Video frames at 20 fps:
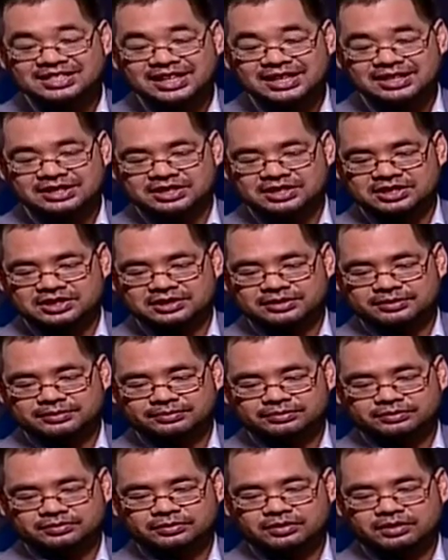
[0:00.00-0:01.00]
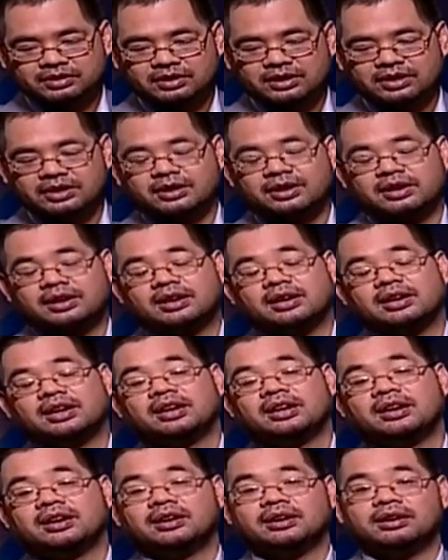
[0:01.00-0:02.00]
since
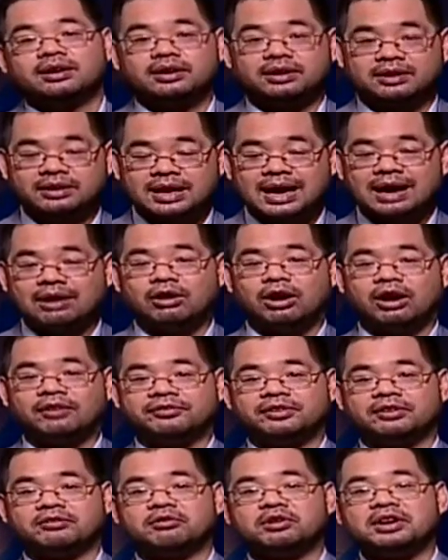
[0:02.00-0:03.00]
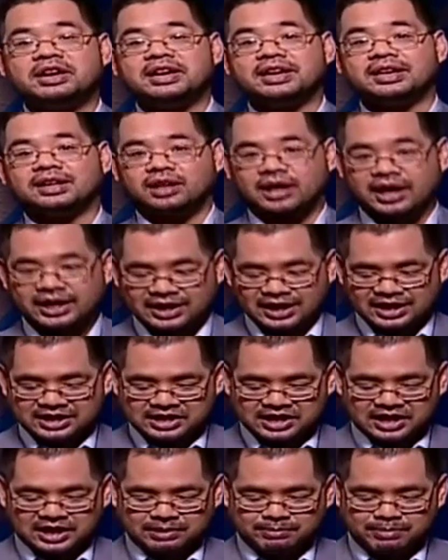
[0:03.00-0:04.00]
and now often read it
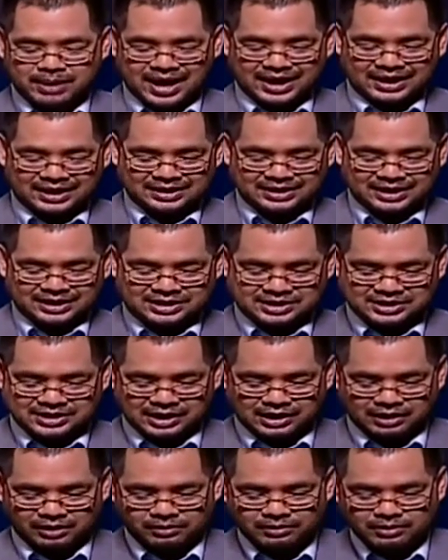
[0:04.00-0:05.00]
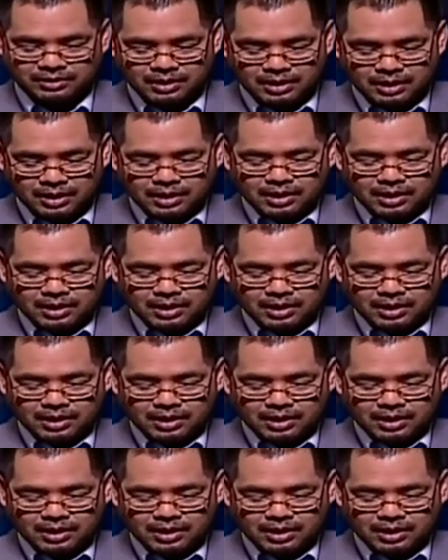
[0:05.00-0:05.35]
like I did back in that cell.